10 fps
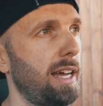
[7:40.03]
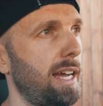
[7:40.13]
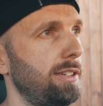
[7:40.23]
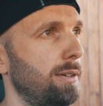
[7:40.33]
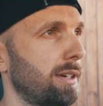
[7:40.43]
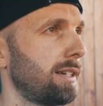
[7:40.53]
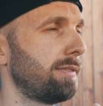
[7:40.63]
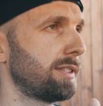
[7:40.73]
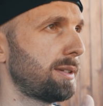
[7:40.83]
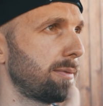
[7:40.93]
and you're looking
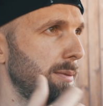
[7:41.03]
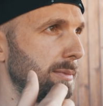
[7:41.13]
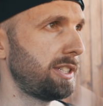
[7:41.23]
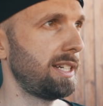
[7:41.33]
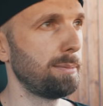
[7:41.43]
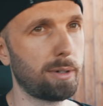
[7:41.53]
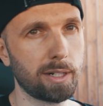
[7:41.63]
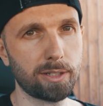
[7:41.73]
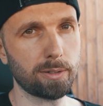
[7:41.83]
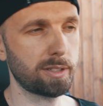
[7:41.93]
for someone to machine
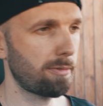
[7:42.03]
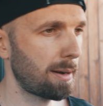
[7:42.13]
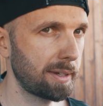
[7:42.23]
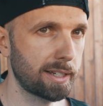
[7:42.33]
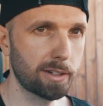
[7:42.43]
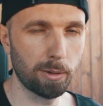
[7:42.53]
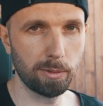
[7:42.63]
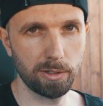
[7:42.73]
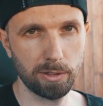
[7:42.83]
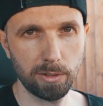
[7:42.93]
polish or ceramic
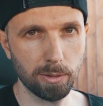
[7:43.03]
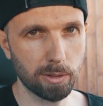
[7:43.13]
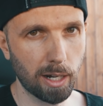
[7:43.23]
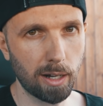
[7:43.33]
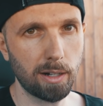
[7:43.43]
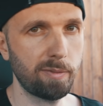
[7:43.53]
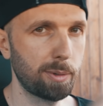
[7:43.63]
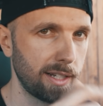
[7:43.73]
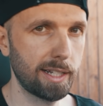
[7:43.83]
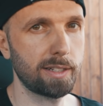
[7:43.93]
coat your car, I've
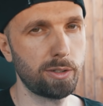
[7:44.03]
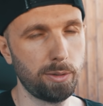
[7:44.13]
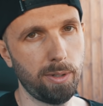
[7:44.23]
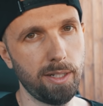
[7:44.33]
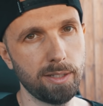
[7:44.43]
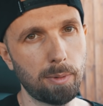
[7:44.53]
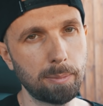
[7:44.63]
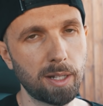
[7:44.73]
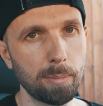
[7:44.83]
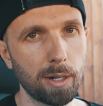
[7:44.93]
put a link to his
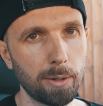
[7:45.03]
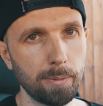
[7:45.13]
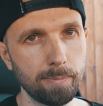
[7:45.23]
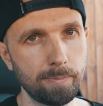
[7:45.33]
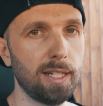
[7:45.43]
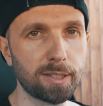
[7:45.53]
website below.